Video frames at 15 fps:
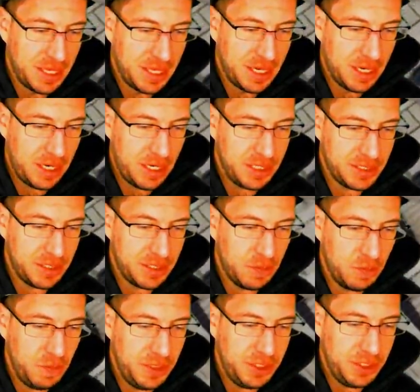All right, so
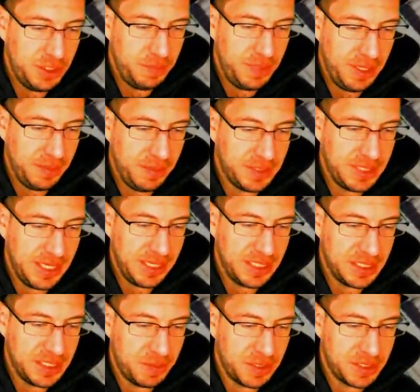we should be able to take
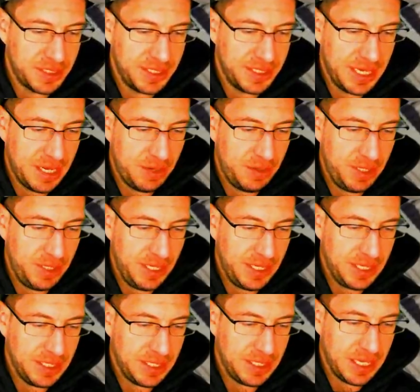this person down,
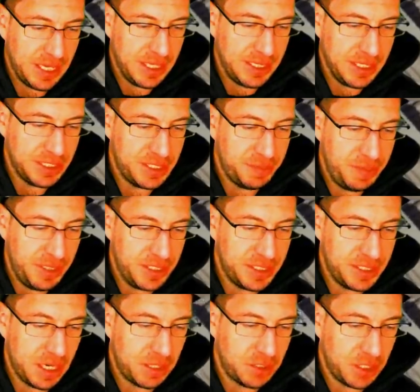and their
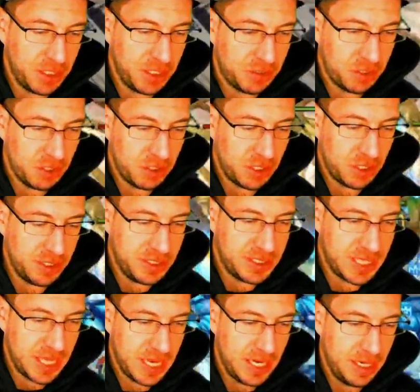spears are trying to run around the
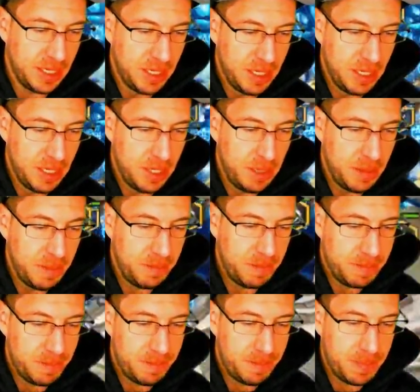side.
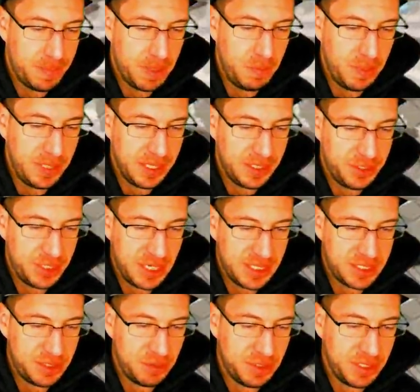But we got
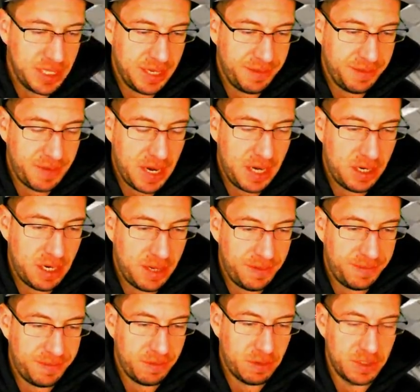Jax doing fire
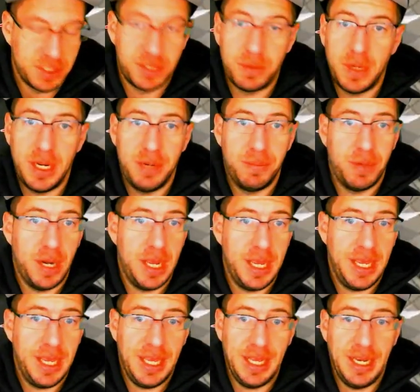off or spray and
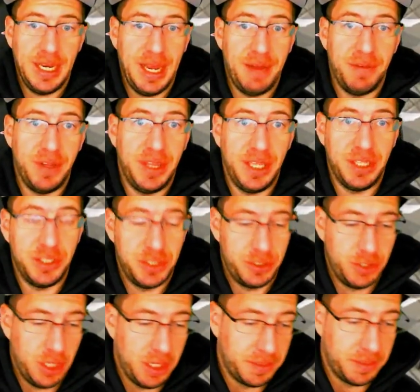pray, and everything just
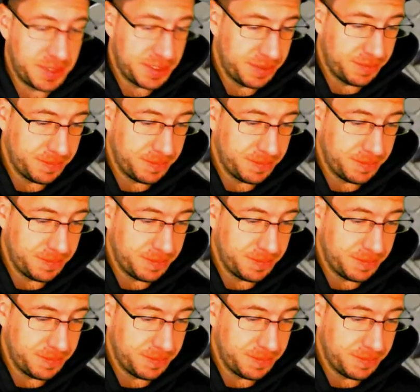drops.